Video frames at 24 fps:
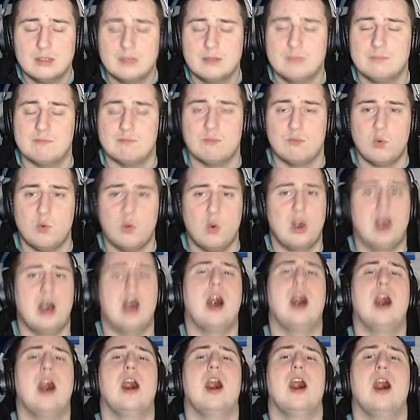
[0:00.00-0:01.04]

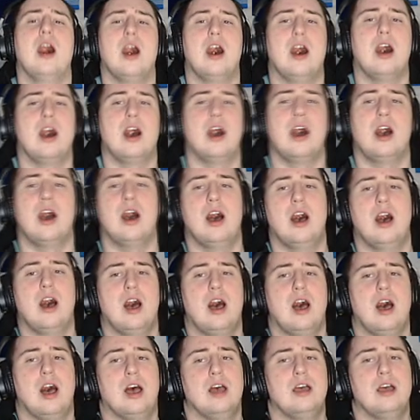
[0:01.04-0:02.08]

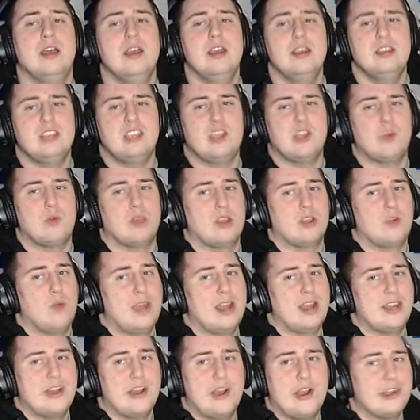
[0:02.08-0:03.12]
Mwahahahaha! You are
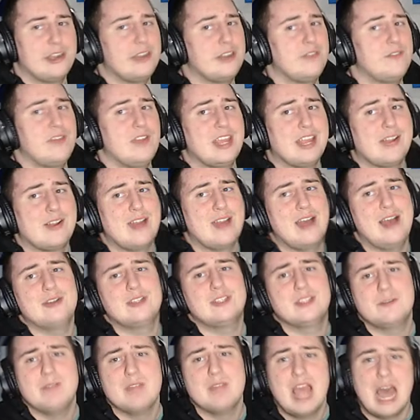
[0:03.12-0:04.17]
quite hard to figure out.
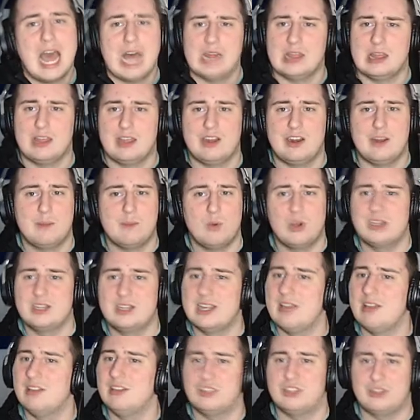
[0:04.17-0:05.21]
A little more
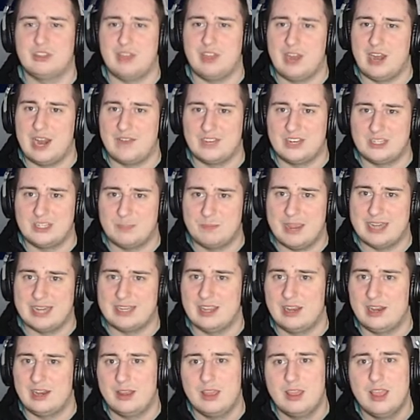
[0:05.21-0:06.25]
intelligent than I've
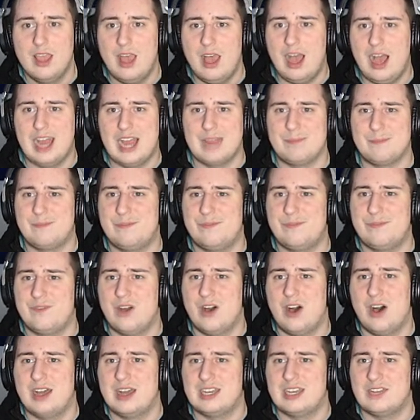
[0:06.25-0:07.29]
expected. I am
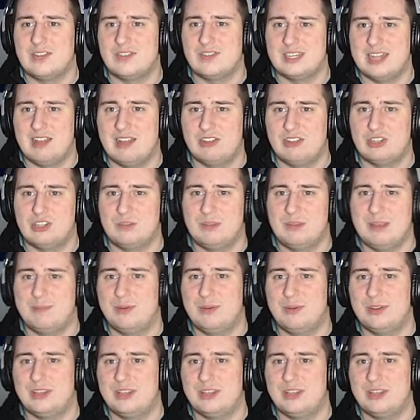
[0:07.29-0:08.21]
fond of intelligent people.